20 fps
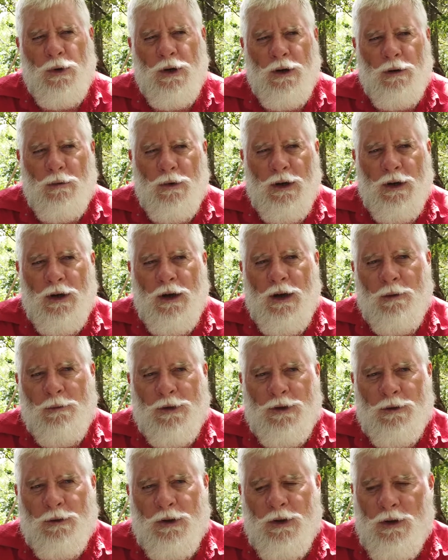to win when it
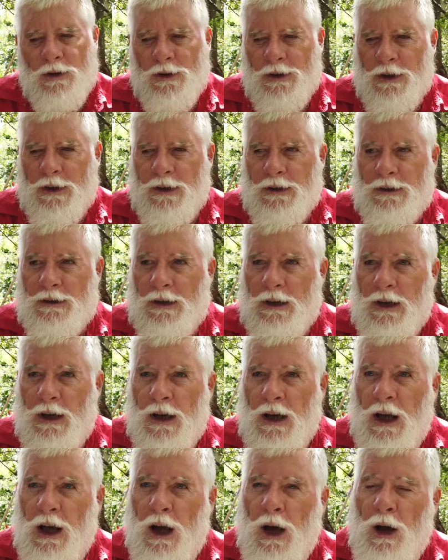comes to a contest.
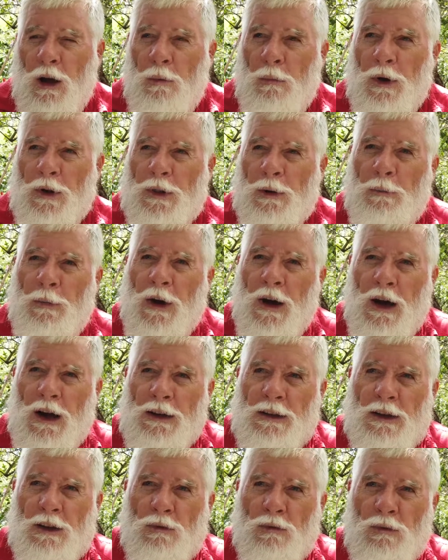But the
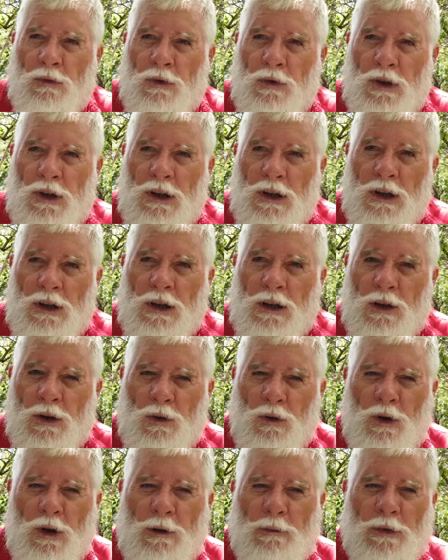part that really
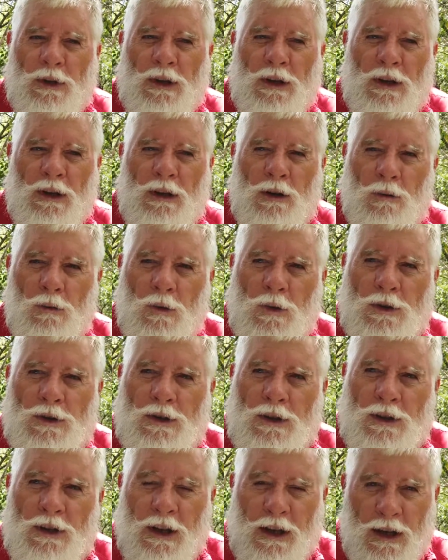annoyed me
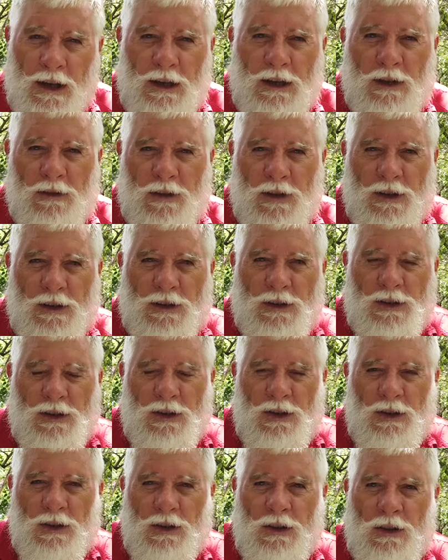was at the end of
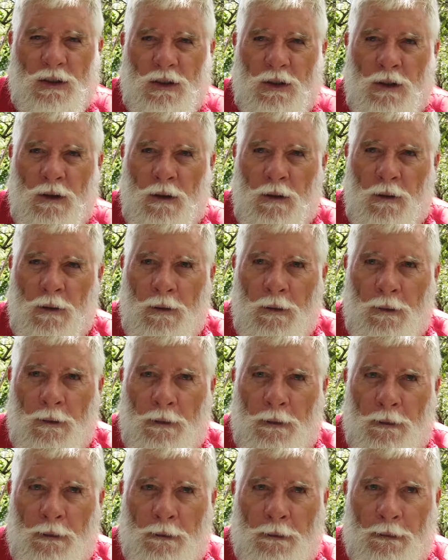this
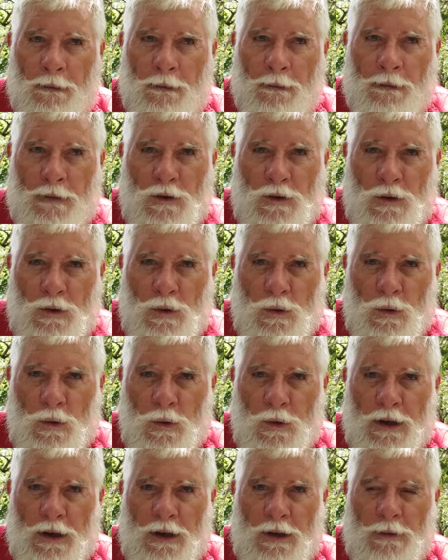
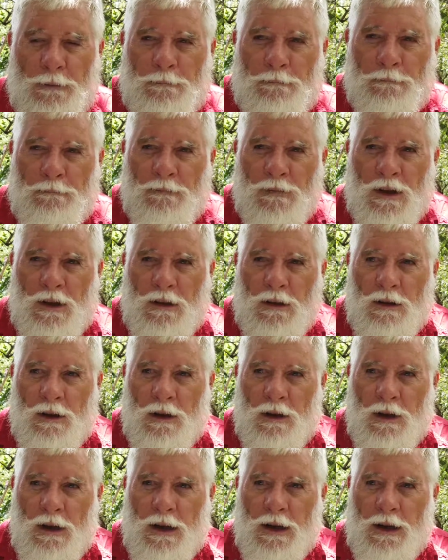story,
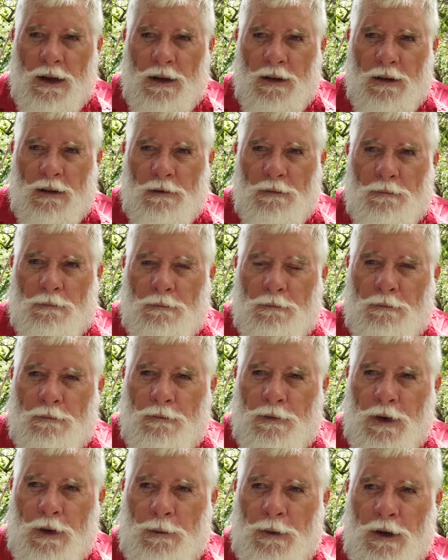the lady, the
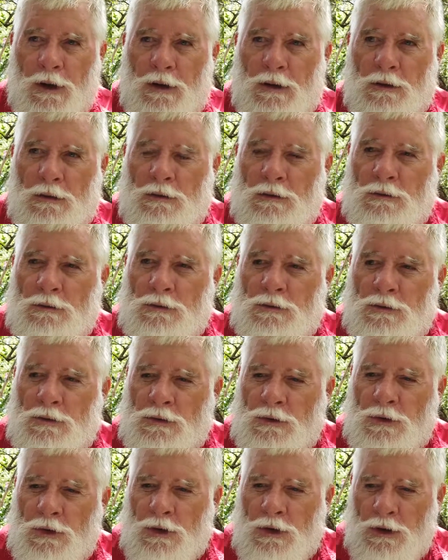female
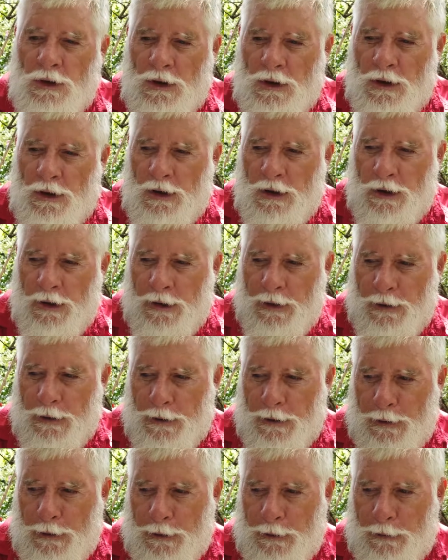
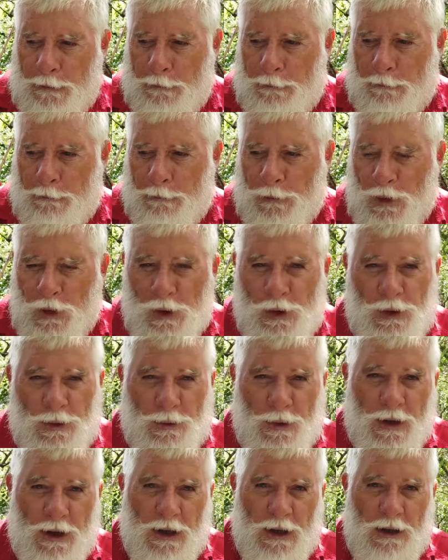
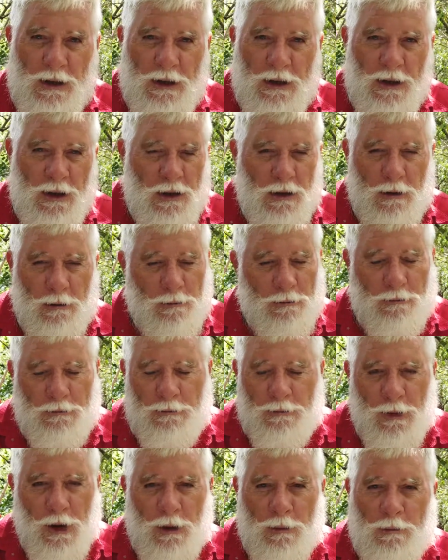newsreader, and I'm
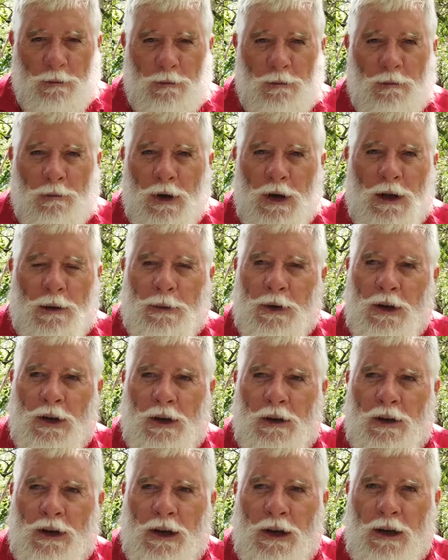not blaming
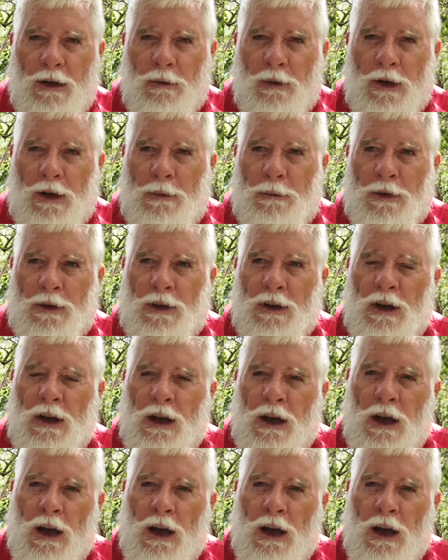her in any way, but